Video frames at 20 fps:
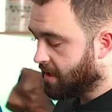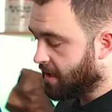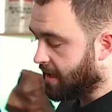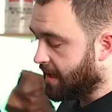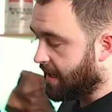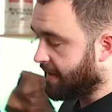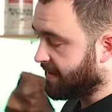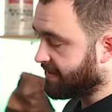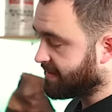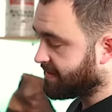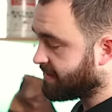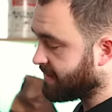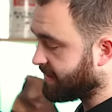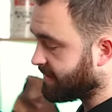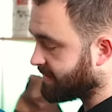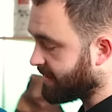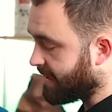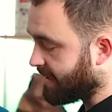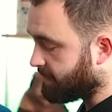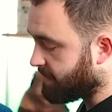and this
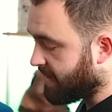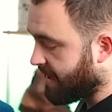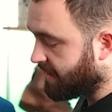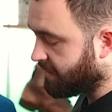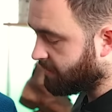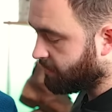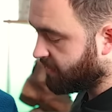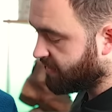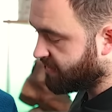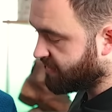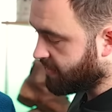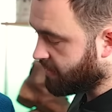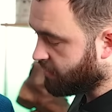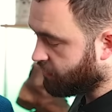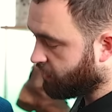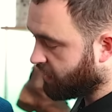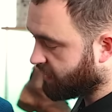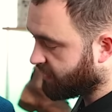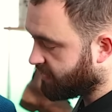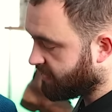zigzag pattern we see
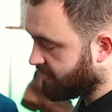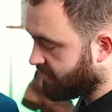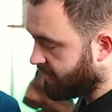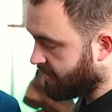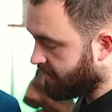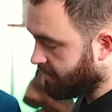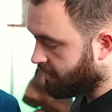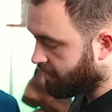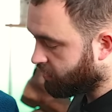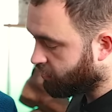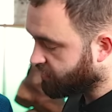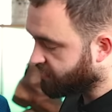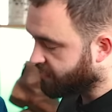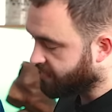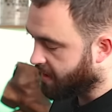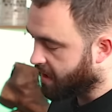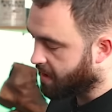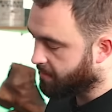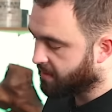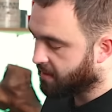across the
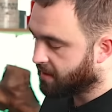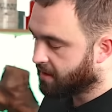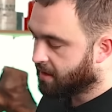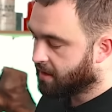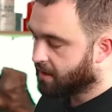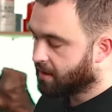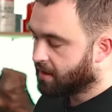garment.